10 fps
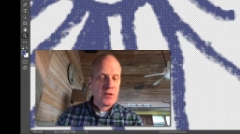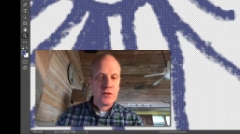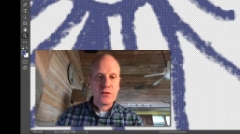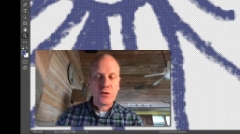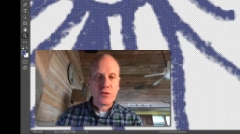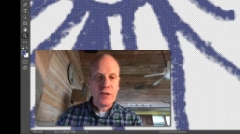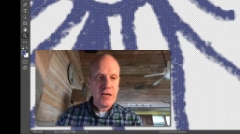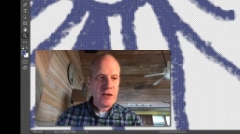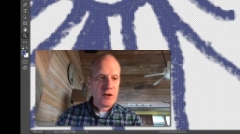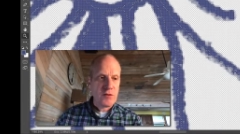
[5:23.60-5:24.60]
So
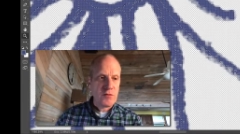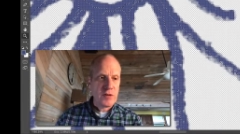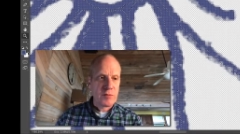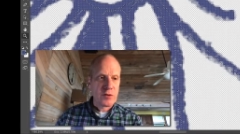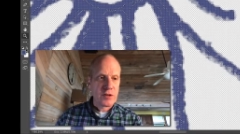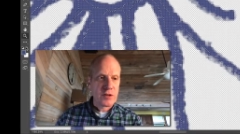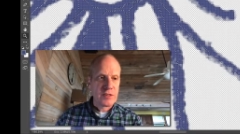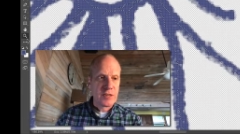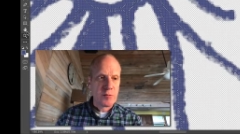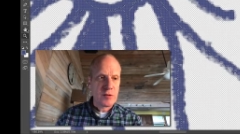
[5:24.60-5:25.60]
now I'm going to
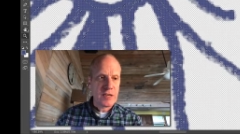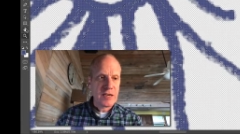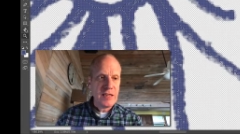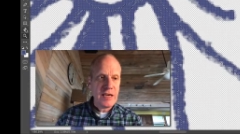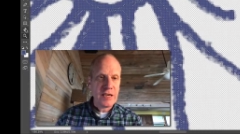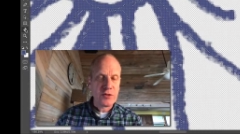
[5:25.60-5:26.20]
double click on the hand